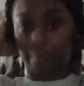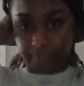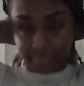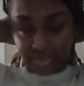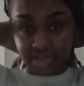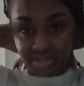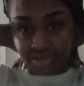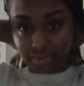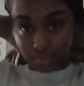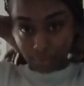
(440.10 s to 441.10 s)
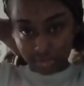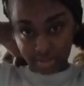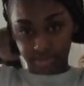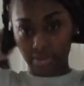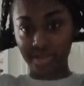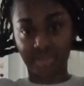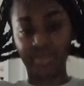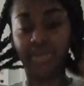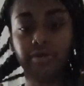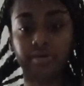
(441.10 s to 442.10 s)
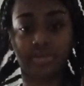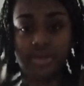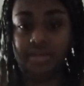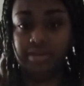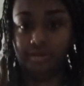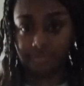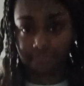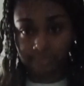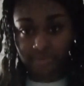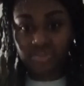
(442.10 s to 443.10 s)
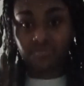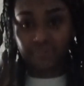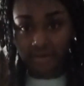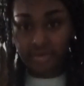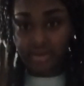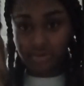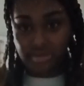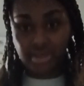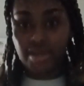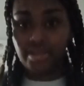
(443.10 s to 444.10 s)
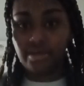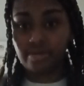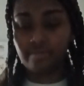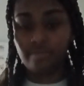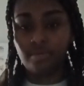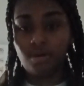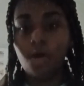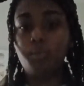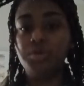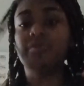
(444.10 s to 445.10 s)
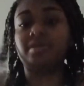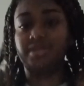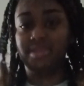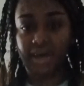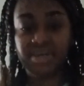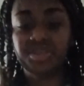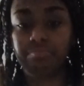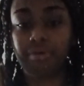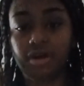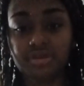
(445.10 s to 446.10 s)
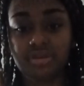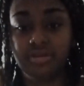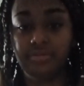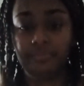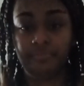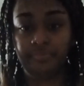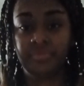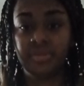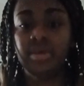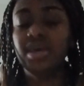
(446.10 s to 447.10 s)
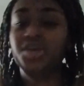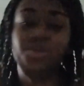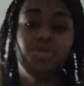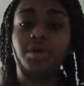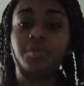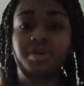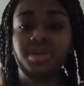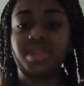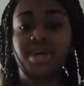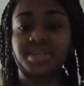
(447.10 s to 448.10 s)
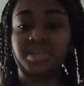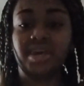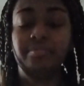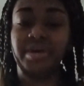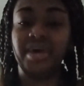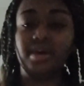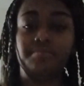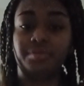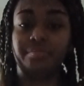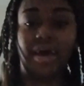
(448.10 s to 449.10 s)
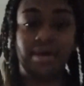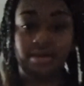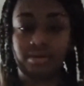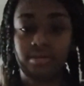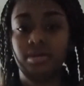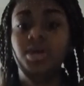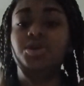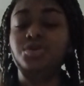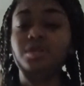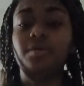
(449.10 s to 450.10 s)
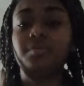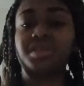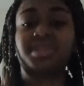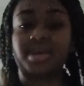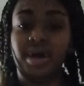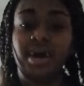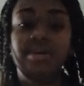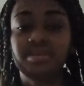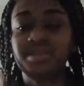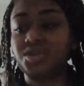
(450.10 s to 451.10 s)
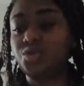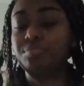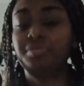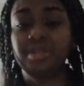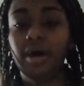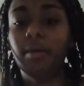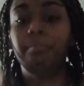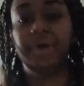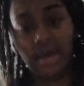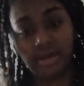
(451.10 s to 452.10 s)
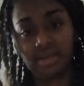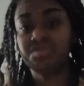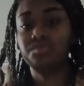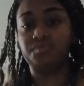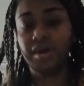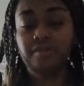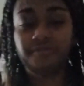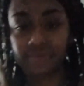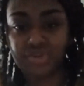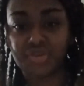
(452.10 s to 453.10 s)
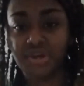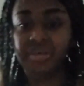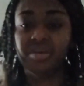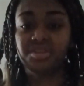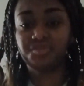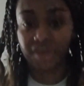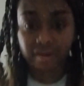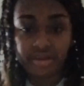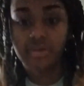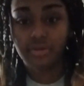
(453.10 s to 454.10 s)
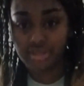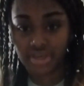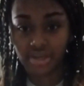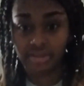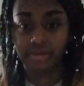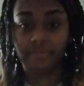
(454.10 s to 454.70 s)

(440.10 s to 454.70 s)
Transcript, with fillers: And it's annoying and it's irritating. It's very irritating when you're a nice person and you don't get that same behavior back. You don't get the kindness that you put out back. It's very frustrating and it's very irritating.